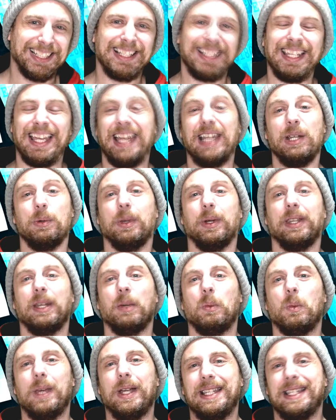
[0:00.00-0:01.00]
to anyone
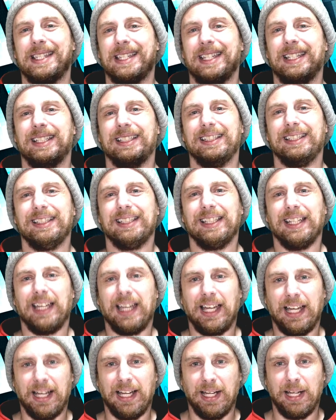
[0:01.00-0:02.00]
that wins it.
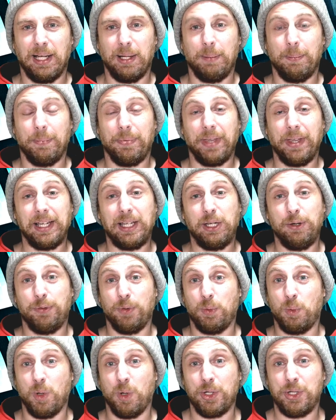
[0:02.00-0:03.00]
Thank you
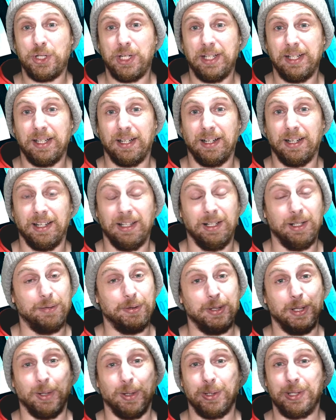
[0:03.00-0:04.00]
for watching. I
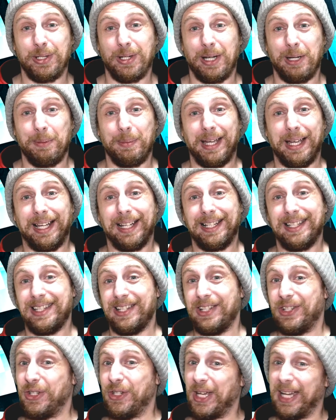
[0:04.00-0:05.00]
love you long time, and
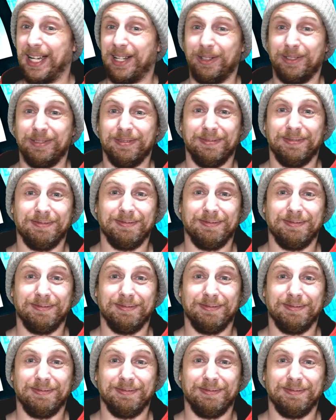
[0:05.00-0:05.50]
ciao.